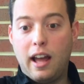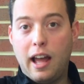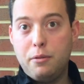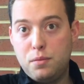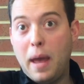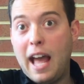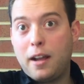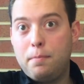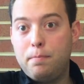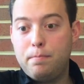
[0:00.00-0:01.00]
I was
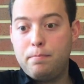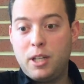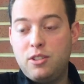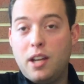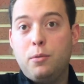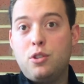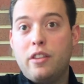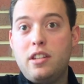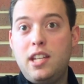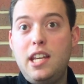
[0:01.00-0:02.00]
back because it was
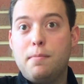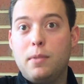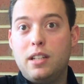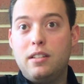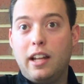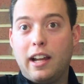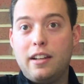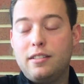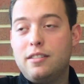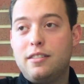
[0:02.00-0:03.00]
on the team, and like
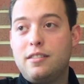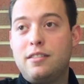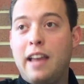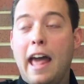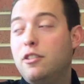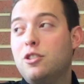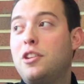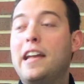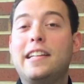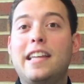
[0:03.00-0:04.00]
I had just
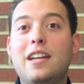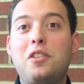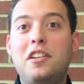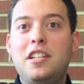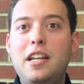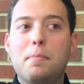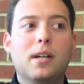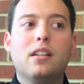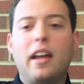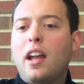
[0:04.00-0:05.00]
taken the SAT.
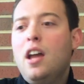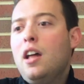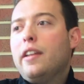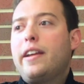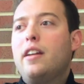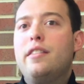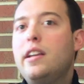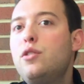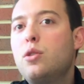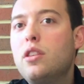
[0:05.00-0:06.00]
But like
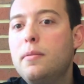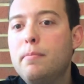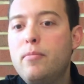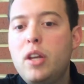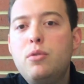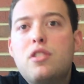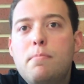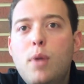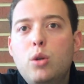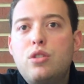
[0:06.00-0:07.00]
it was the
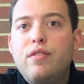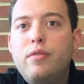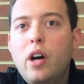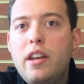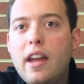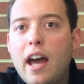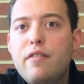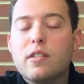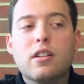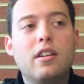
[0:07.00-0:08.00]
most fun
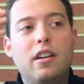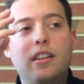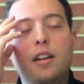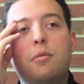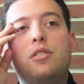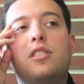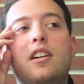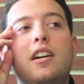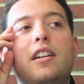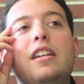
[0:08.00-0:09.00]
ever. There was
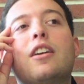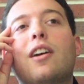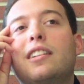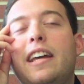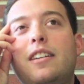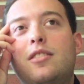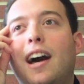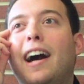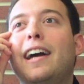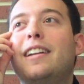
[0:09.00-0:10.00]
the year at
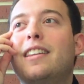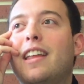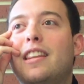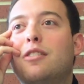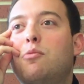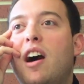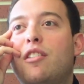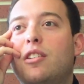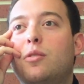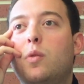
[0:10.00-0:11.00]
Lakeside that the
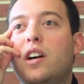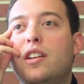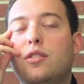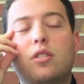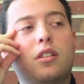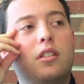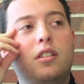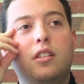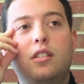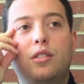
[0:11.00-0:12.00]
weather was
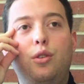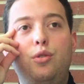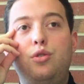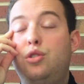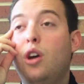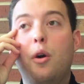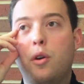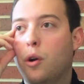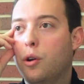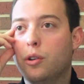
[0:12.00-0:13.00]
so
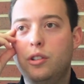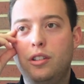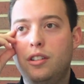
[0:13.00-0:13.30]
cold.